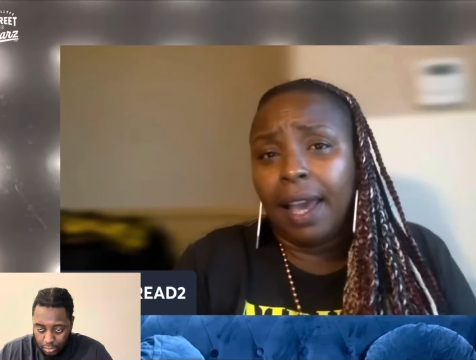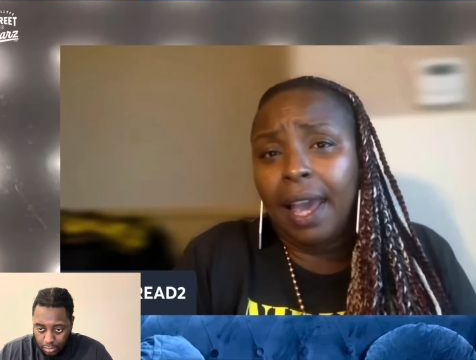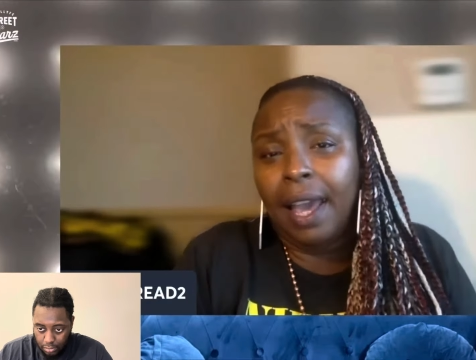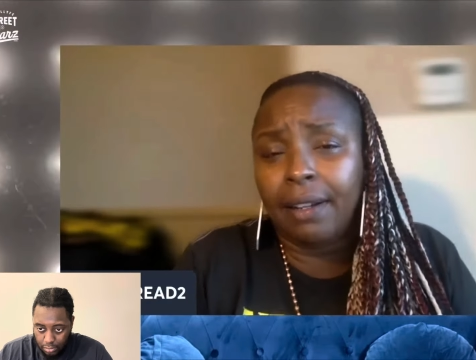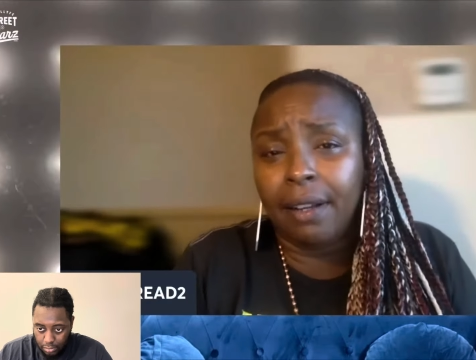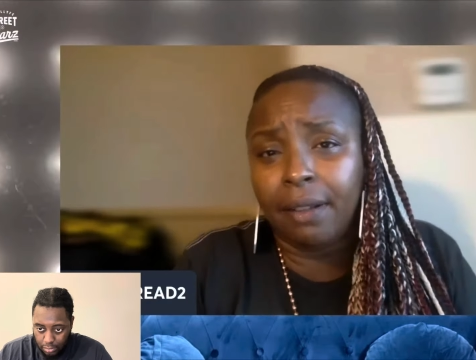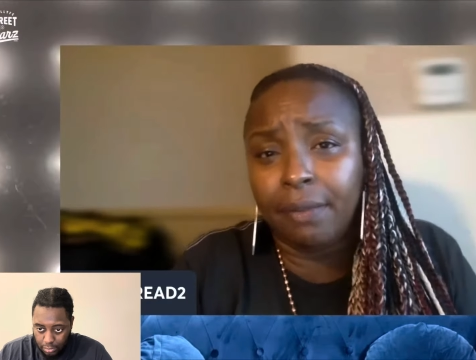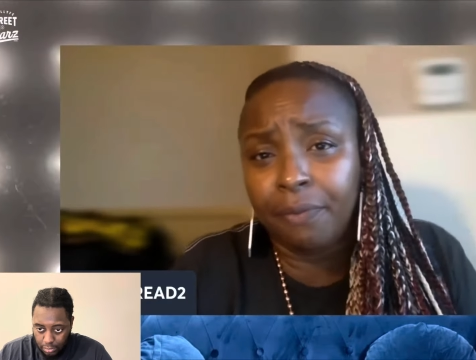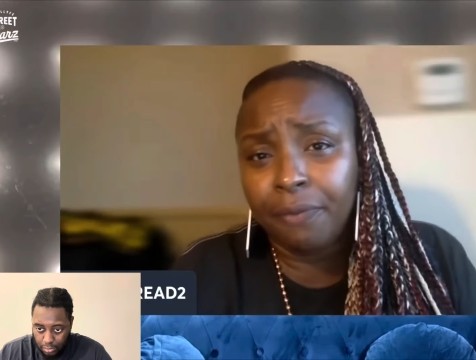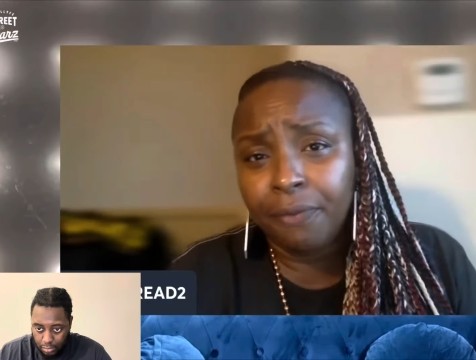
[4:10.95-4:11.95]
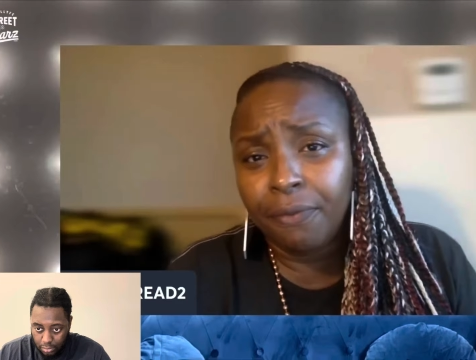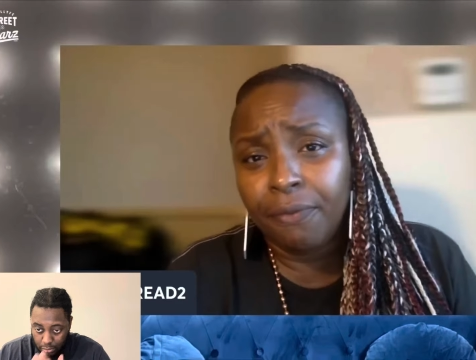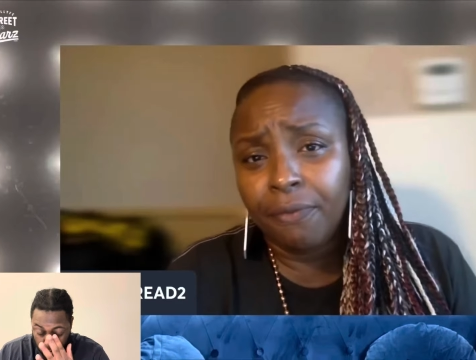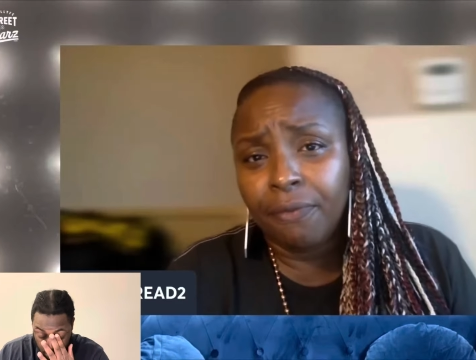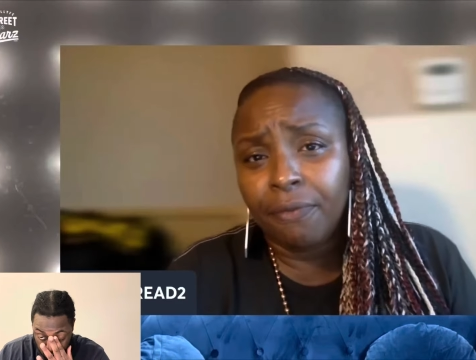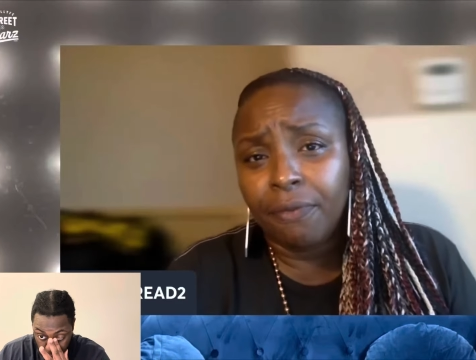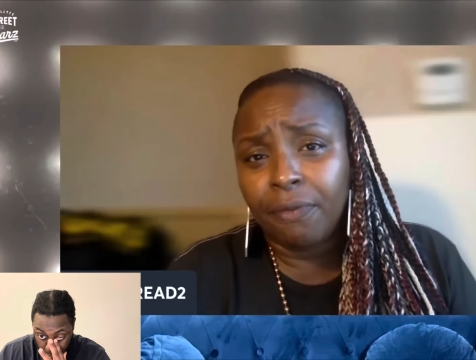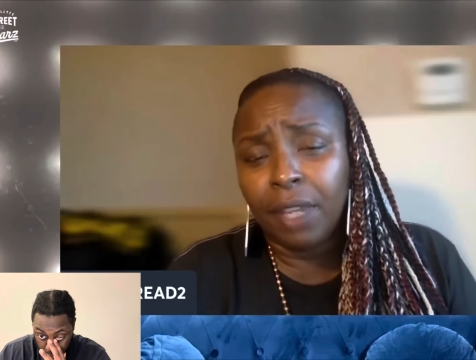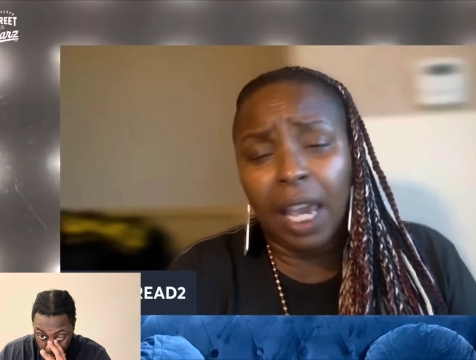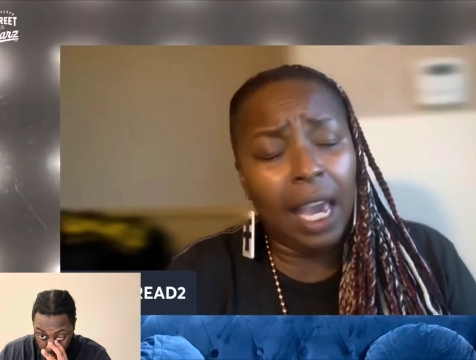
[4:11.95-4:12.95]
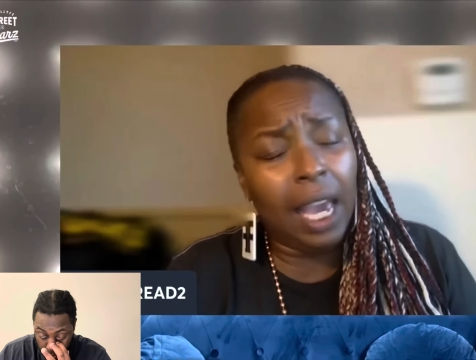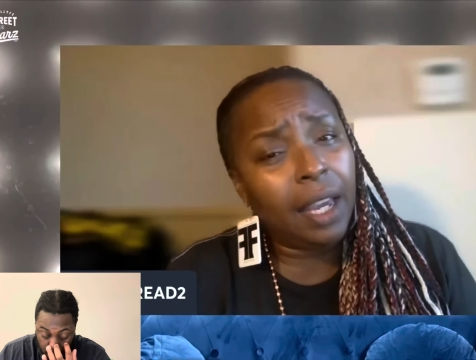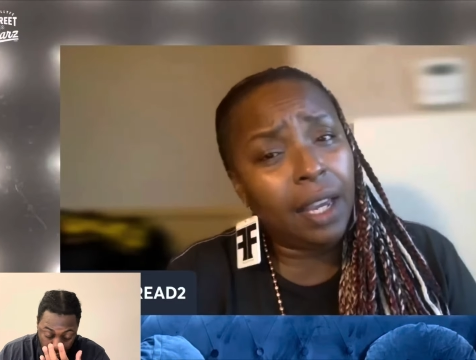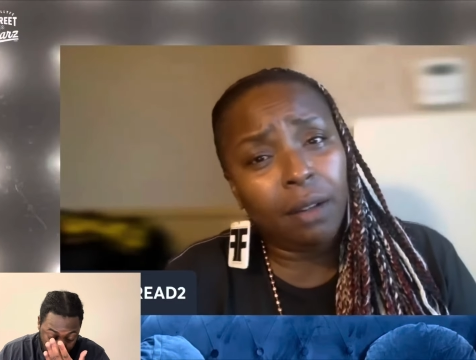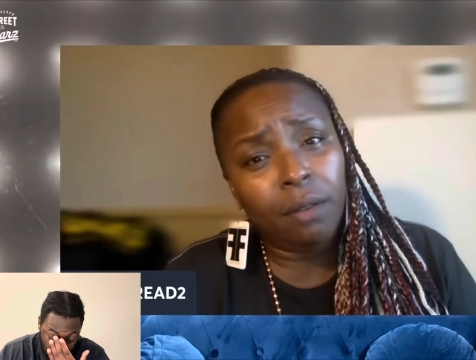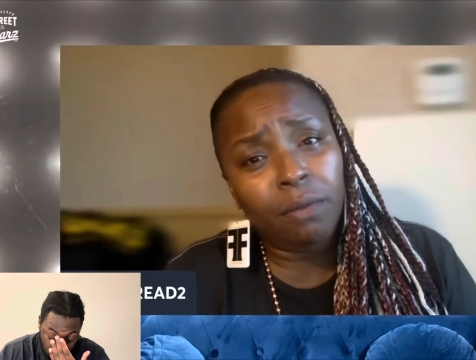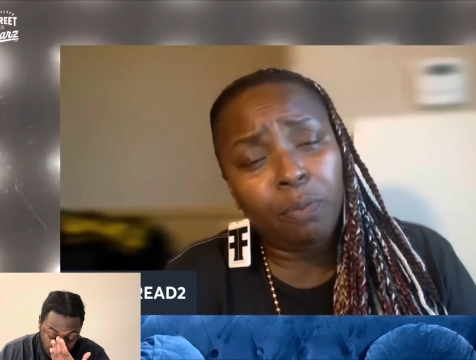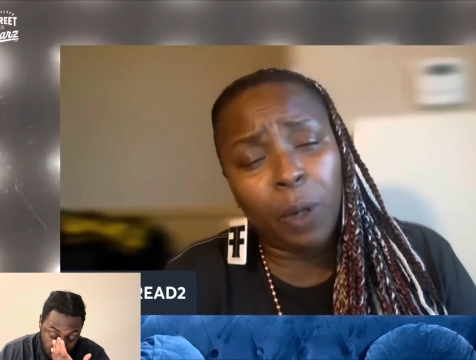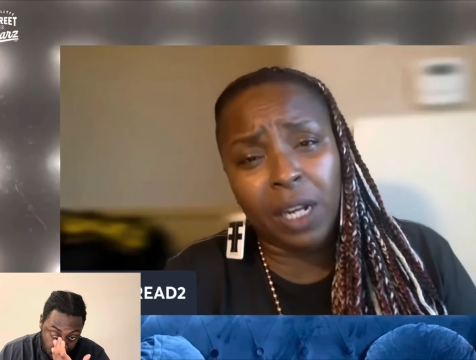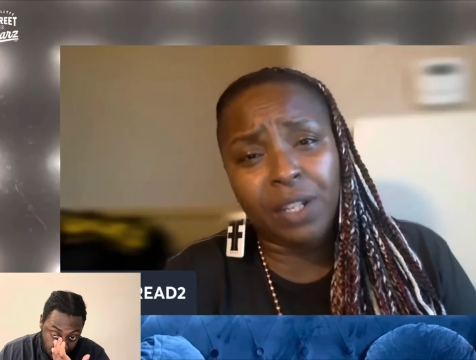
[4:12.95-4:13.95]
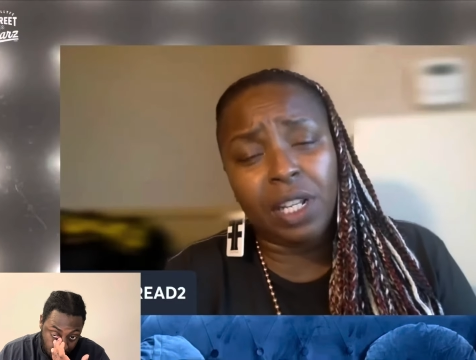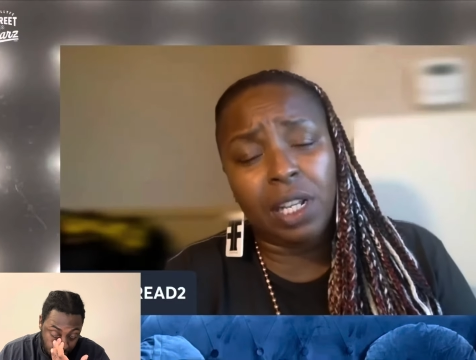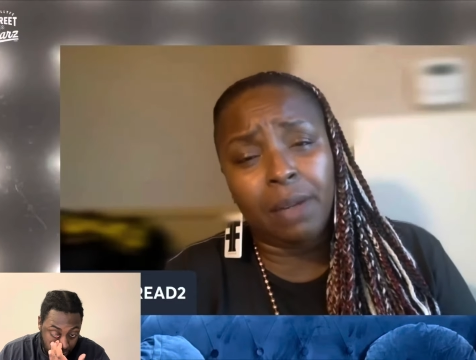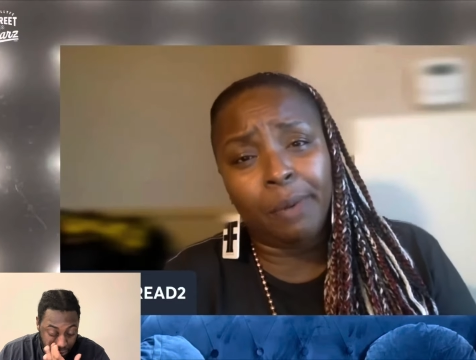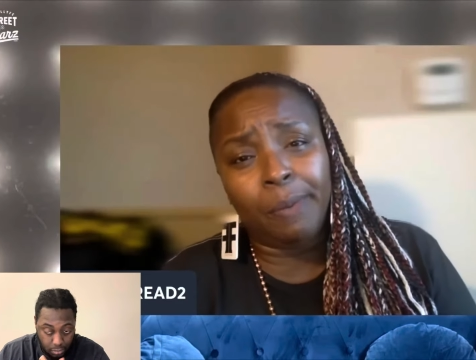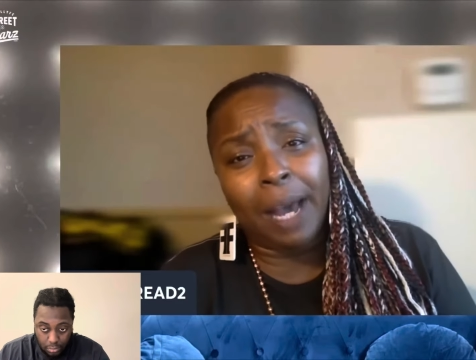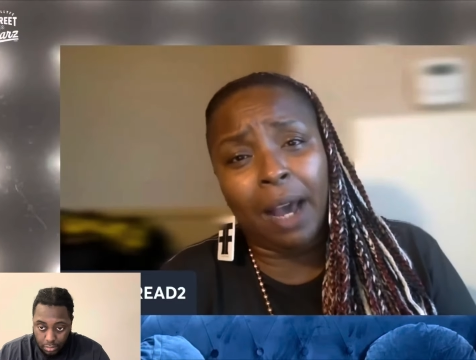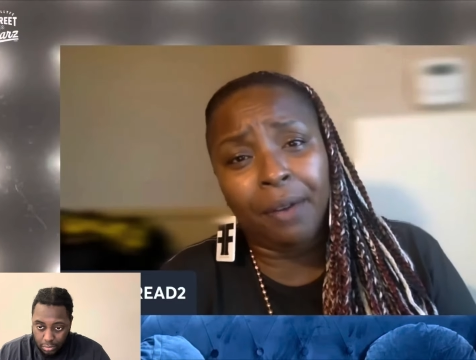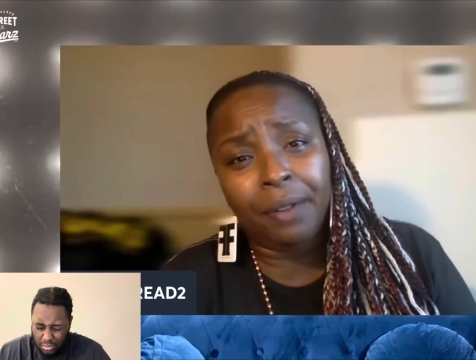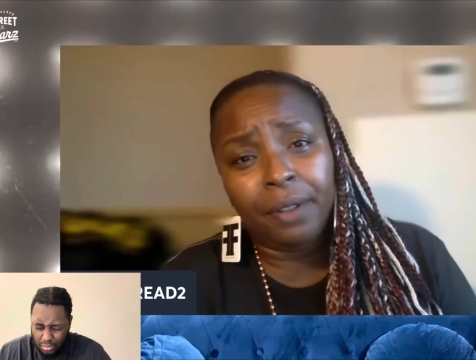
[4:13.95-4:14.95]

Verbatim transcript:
Speaker 1: And um, did preach to them about